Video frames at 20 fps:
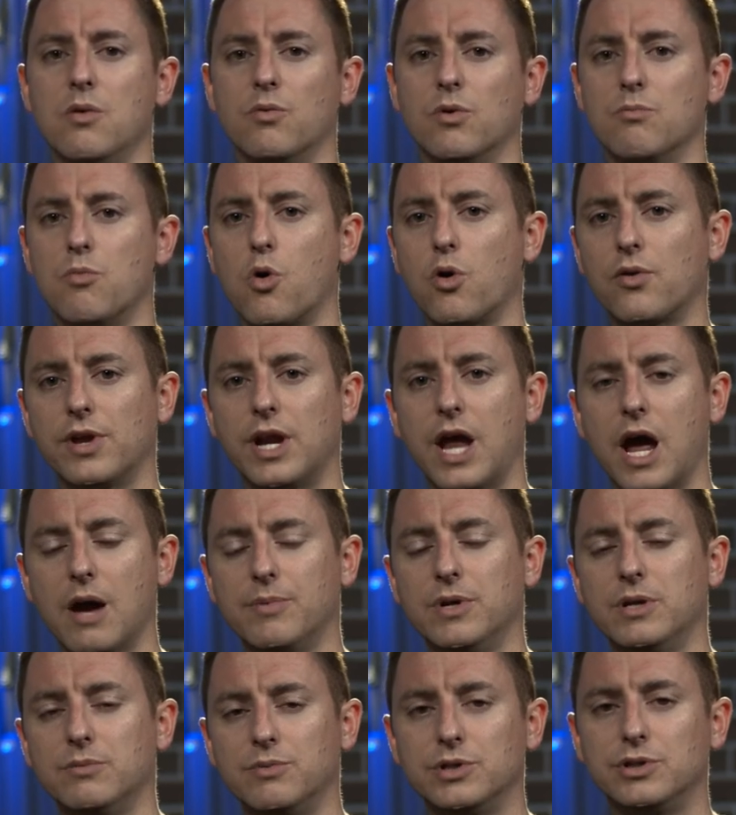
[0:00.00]
We're more than
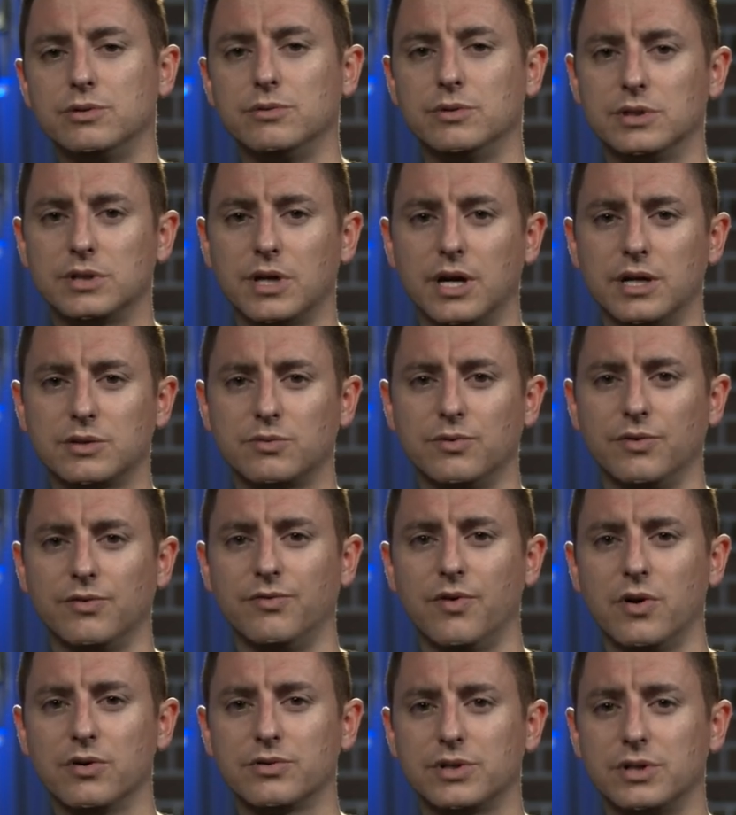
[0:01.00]
happy to put you in touch with
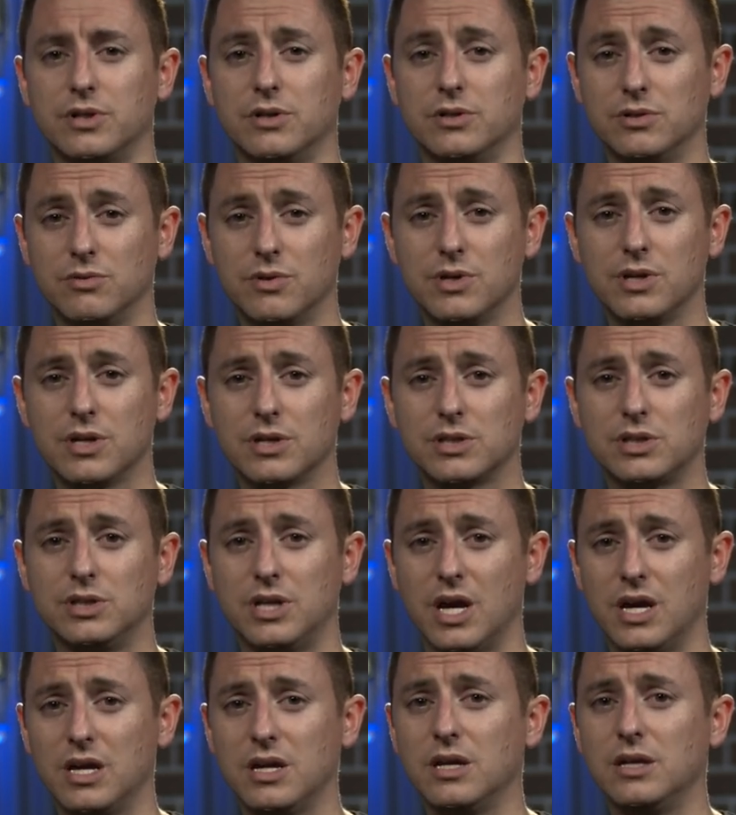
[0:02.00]
folks that are doing this
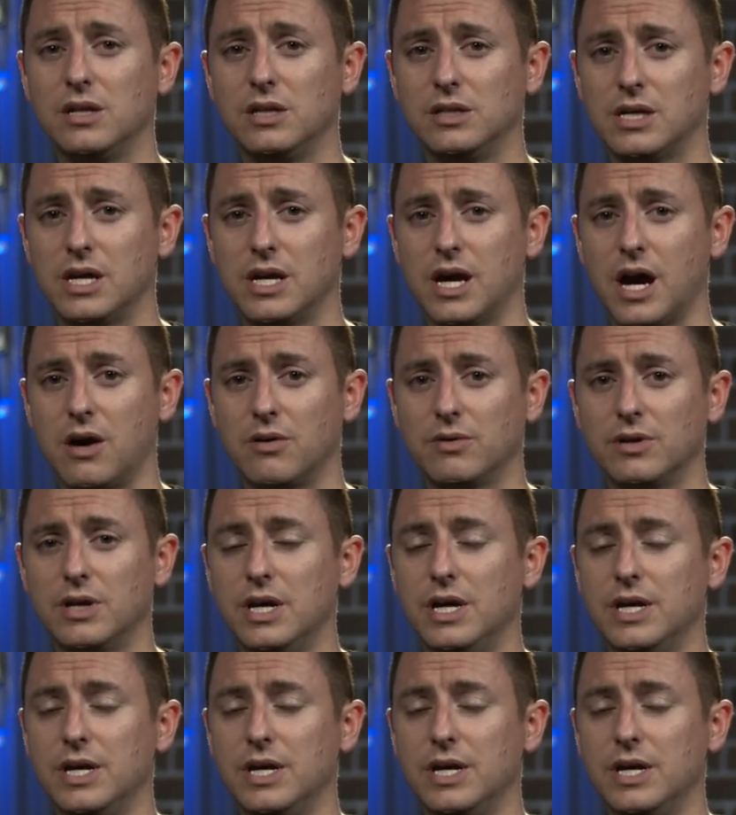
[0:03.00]
day in and day out.